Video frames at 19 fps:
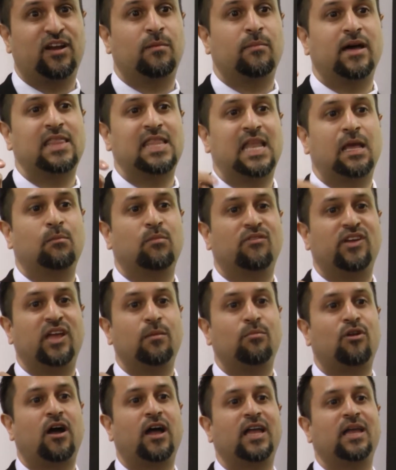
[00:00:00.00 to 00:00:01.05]
by the name of
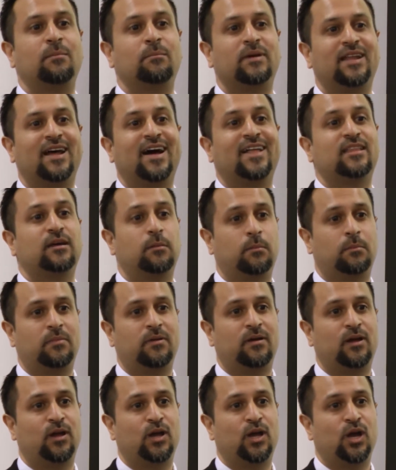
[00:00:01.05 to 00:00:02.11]
Ibrahim bin Adham
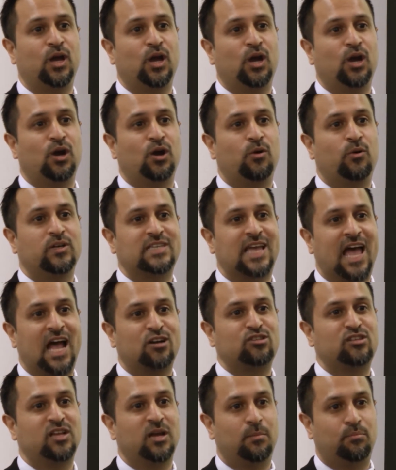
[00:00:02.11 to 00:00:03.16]
who is
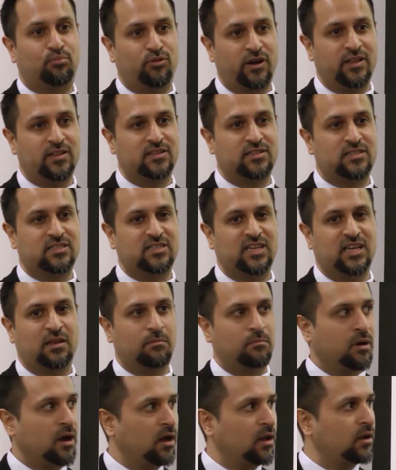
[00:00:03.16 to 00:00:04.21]
actually a prince in
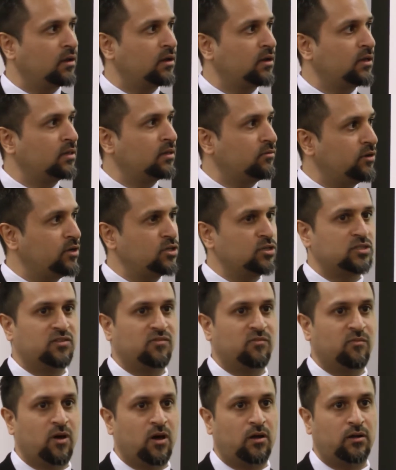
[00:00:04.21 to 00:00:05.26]
Balkh, in the regions of
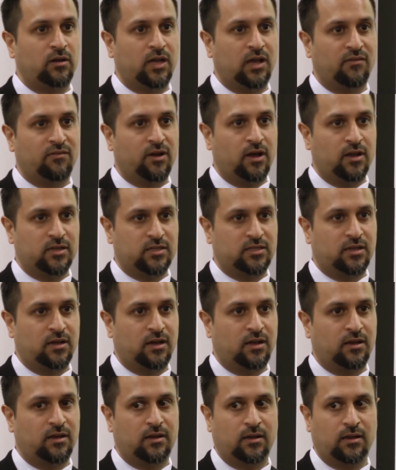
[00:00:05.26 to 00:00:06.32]
modern-day Afghanistan,
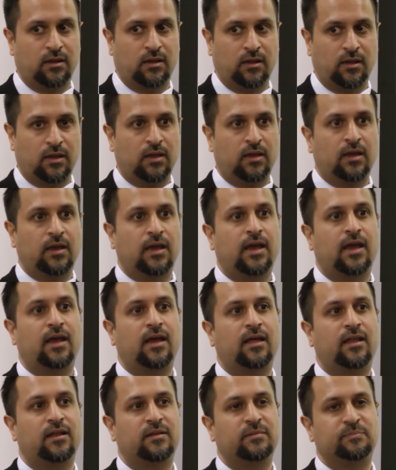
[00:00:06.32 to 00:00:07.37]

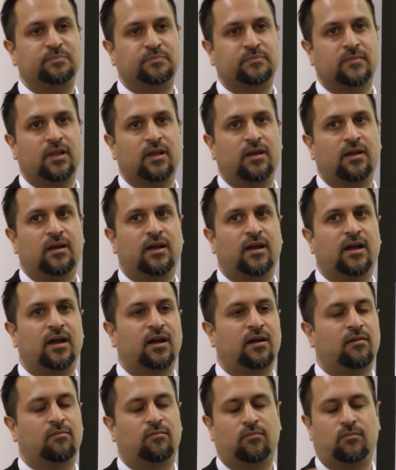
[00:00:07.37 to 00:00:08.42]
and
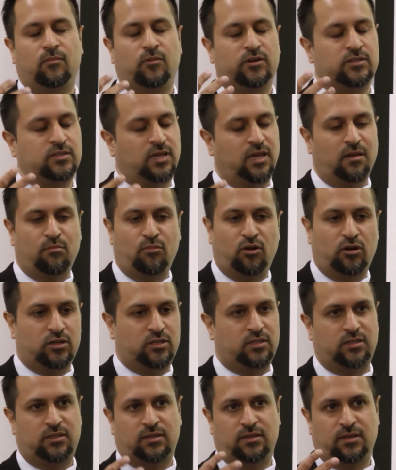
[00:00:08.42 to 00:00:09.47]
uh, was
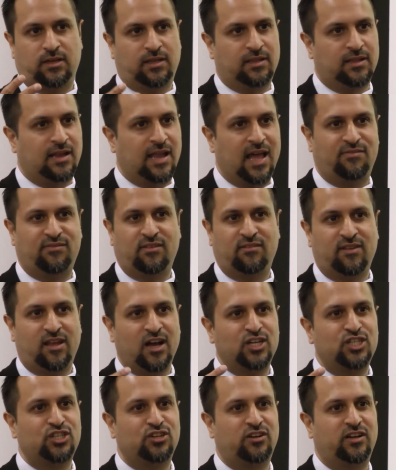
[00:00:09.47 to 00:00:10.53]
immersed in the life of
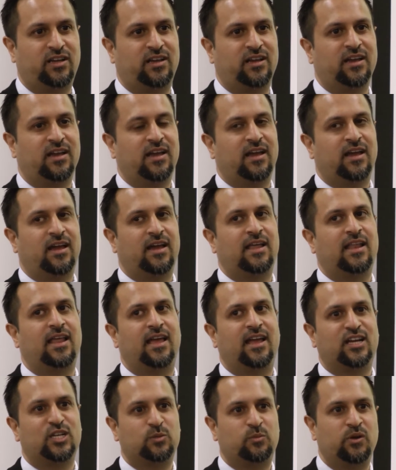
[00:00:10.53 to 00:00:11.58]
luxury and
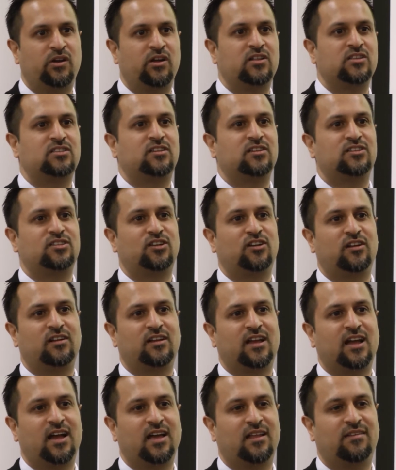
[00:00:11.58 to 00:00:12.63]
experienced a certain
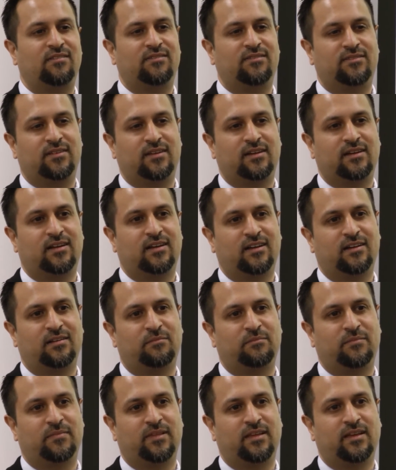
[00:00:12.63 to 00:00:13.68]
kind of
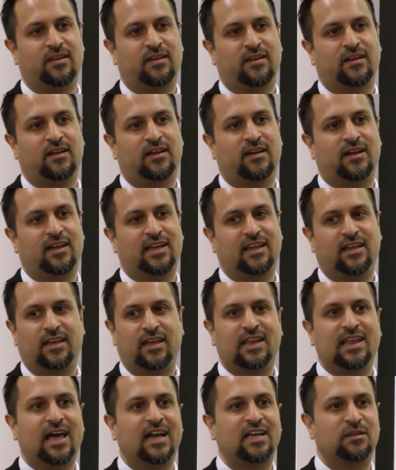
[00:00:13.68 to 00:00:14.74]
uh,
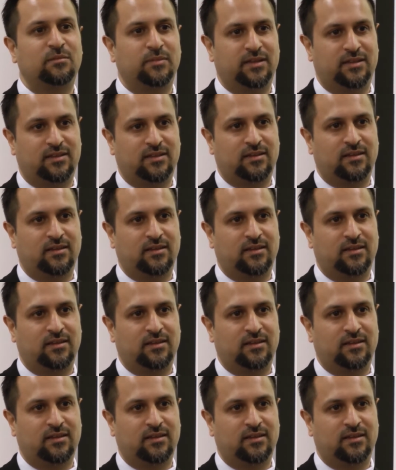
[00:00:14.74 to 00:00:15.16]
enlightenment